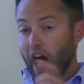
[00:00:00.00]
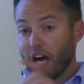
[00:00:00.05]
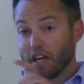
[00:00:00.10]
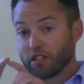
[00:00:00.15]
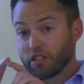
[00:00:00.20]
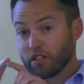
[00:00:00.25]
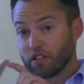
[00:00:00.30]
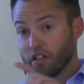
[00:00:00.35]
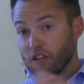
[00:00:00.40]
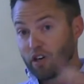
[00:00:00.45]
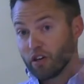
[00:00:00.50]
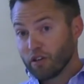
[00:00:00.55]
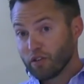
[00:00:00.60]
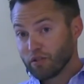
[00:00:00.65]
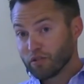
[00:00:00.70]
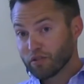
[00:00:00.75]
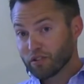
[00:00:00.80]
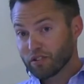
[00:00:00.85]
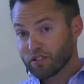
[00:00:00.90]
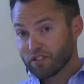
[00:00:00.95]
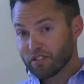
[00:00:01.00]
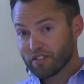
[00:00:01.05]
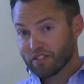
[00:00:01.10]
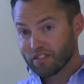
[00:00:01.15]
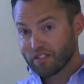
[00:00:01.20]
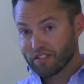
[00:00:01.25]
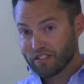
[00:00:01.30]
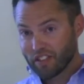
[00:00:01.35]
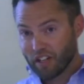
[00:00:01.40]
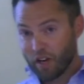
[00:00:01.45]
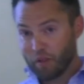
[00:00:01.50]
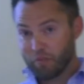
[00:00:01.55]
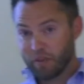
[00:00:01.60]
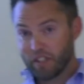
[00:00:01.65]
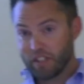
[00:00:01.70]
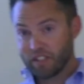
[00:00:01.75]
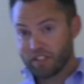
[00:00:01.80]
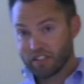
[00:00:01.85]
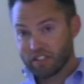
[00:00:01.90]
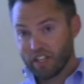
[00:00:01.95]
as those
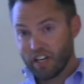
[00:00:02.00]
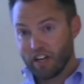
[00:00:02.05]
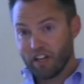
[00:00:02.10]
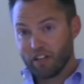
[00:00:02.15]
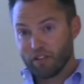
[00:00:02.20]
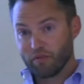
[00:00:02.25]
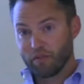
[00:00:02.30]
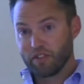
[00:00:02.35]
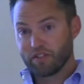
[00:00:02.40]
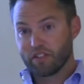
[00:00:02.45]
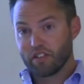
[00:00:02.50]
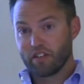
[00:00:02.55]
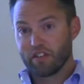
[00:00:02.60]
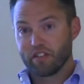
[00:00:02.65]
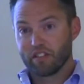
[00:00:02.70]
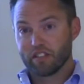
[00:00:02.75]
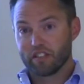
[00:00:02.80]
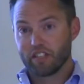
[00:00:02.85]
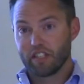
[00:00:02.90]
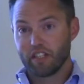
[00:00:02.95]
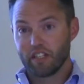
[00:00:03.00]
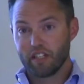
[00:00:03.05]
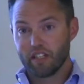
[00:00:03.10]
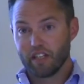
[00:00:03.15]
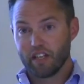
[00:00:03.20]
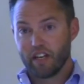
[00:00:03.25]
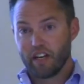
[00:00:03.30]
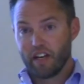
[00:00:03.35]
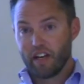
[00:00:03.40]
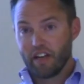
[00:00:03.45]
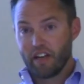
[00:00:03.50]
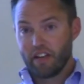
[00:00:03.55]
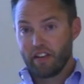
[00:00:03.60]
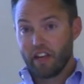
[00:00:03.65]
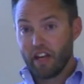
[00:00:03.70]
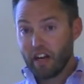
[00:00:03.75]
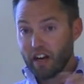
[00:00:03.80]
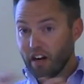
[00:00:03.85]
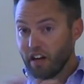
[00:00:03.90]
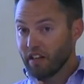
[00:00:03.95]
companies sell, and we're starting to see it,
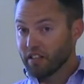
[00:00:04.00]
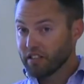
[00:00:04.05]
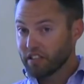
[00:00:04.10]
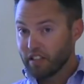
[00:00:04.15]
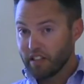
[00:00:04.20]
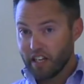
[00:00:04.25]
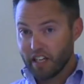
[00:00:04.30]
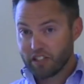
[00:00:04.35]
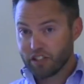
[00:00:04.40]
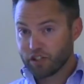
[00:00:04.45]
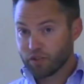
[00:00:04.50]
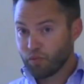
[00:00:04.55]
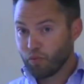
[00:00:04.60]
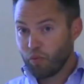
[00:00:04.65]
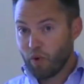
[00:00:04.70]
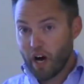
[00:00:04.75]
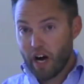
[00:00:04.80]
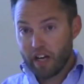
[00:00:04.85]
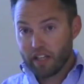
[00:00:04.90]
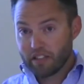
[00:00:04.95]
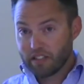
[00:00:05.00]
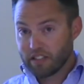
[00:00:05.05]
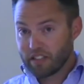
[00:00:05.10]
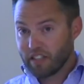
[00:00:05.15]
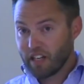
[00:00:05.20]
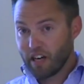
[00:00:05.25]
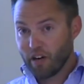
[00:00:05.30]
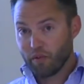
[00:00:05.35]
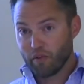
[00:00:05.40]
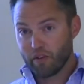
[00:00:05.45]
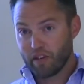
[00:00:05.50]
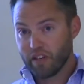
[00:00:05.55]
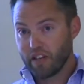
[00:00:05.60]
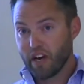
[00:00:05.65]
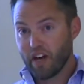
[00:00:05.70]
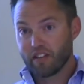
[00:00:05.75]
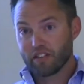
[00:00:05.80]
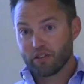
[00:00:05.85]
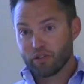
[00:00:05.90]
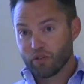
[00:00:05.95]
then all of a sudden that just widens, and now we're in
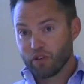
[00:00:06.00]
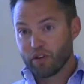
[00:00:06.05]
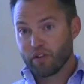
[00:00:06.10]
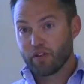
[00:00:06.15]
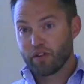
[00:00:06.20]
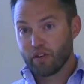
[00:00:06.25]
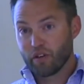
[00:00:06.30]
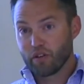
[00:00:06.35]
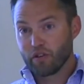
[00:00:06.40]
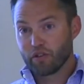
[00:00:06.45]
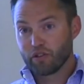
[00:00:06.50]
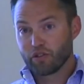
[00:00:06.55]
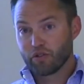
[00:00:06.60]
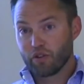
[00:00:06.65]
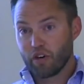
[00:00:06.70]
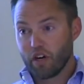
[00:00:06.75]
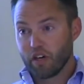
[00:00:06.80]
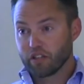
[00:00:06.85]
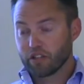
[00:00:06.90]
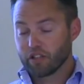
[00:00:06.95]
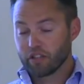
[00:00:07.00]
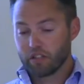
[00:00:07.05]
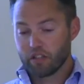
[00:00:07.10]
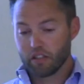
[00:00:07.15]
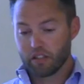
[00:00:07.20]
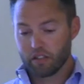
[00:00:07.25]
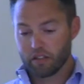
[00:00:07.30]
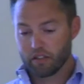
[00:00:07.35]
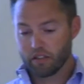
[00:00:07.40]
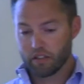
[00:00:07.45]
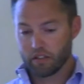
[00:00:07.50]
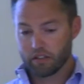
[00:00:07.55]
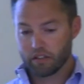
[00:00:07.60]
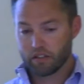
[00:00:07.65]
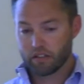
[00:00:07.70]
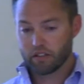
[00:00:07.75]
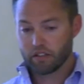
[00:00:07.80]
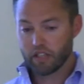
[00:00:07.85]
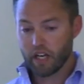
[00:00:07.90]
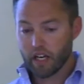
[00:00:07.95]
that sort of third tranche. The
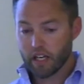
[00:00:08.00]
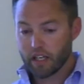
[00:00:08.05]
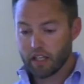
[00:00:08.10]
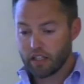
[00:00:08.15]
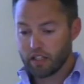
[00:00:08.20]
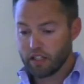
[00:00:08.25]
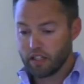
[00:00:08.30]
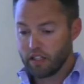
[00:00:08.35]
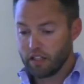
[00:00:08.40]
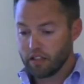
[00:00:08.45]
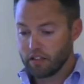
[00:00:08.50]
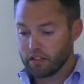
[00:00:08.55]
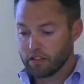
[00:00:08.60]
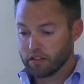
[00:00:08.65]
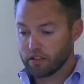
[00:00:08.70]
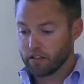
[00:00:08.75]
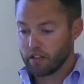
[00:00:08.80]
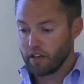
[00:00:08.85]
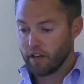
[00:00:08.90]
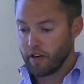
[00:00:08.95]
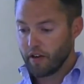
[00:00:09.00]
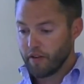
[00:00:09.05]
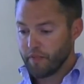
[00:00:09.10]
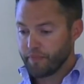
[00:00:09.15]
second is